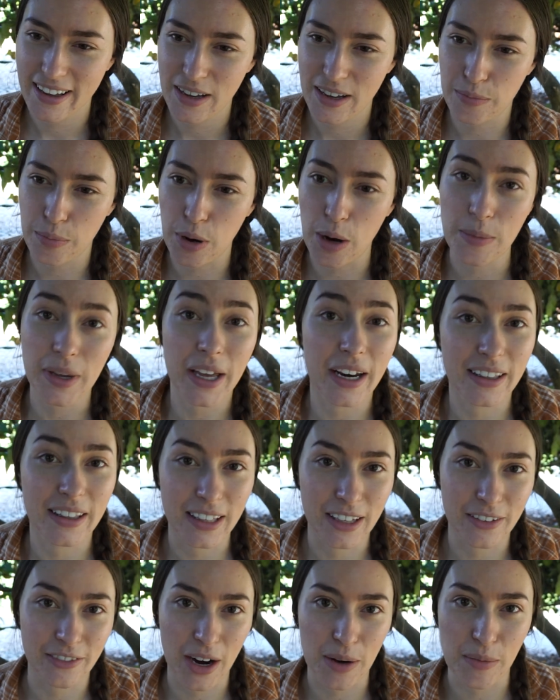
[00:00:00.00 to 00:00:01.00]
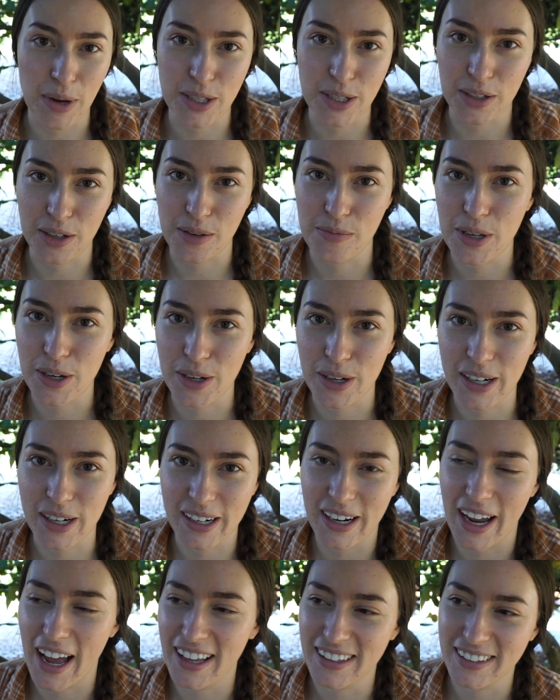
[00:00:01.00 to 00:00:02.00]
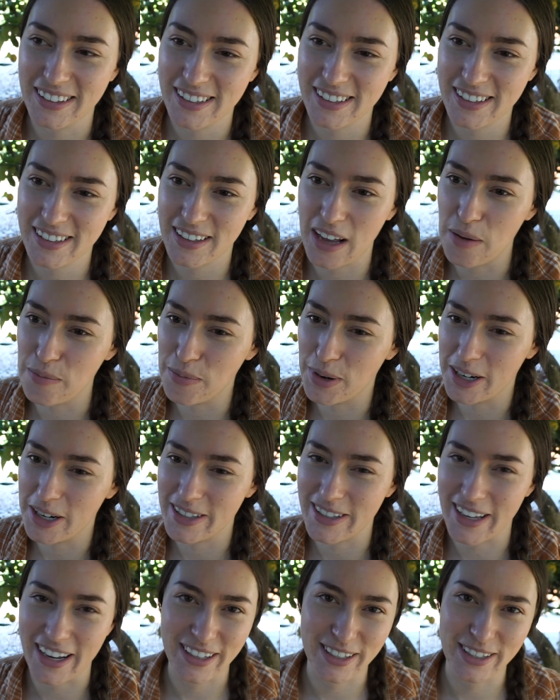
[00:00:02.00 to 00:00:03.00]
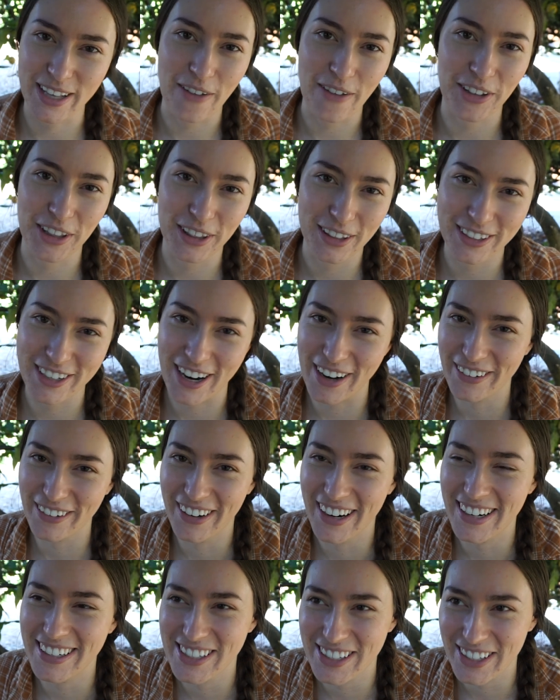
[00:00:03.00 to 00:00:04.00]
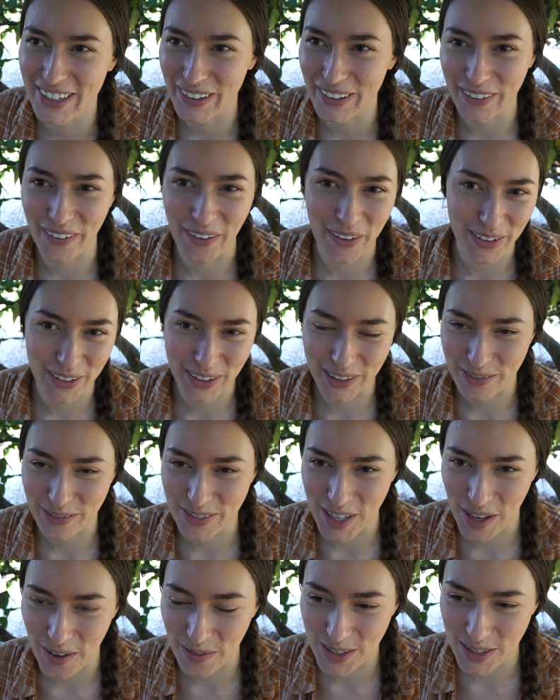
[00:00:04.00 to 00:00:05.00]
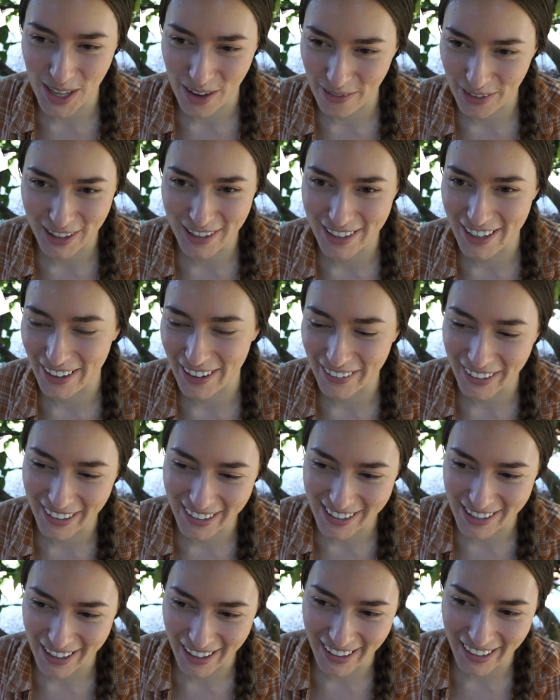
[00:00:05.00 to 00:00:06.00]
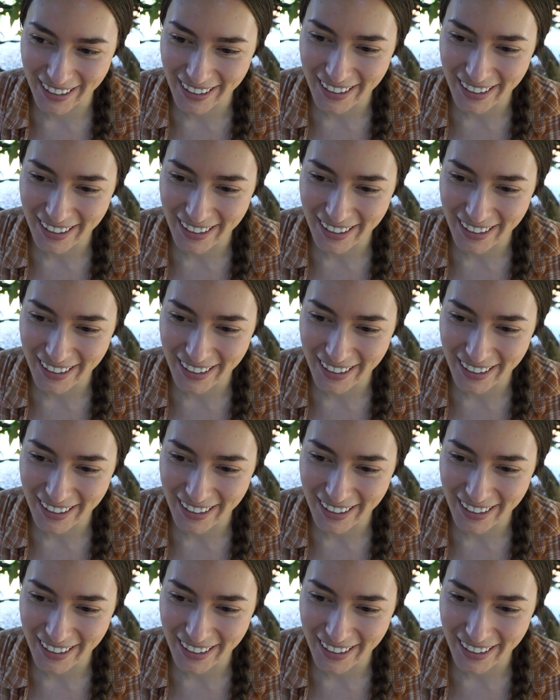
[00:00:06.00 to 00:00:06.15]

permeated the environmental community, hence companies like 7th Generation calling themselves 7th Generation.